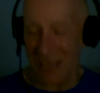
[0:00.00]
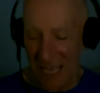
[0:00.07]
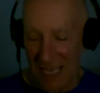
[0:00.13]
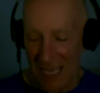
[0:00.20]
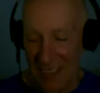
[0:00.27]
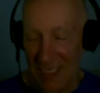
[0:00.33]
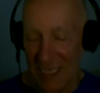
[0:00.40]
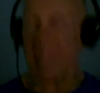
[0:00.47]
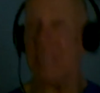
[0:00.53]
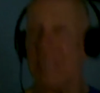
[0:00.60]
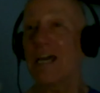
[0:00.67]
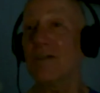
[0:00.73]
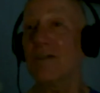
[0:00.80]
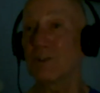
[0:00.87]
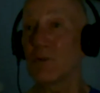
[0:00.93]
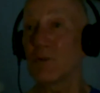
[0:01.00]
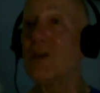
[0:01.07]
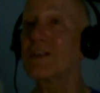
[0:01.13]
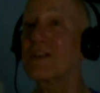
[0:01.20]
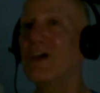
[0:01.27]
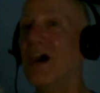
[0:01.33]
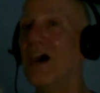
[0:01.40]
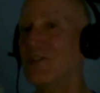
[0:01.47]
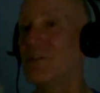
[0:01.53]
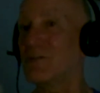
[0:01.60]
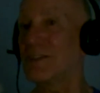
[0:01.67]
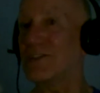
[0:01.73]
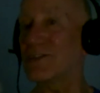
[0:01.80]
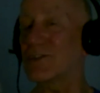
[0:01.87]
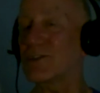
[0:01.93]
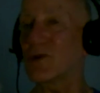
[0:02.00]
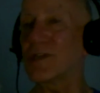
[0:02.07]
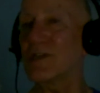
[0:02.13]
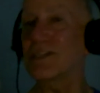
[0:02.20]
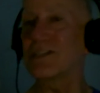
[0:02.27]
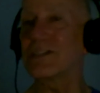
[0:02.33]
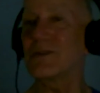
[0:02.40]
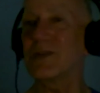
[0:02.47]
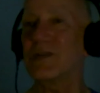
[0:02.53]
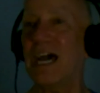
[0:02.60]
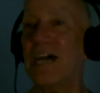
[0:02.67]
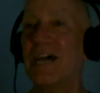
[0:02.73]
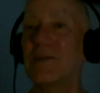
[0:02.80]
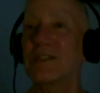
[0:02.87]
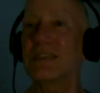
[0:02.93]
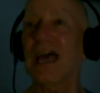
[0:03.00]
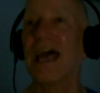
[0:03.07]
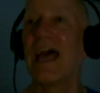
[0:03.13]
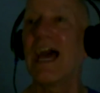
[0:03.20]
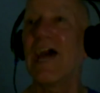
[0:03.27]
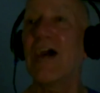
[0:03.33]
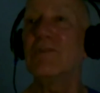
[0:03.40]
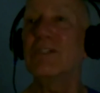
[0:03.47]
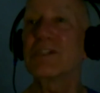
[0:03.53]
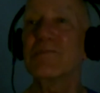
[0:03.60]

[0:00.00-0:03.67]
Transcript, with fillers: And actually, that was one of the other research questions we had was how much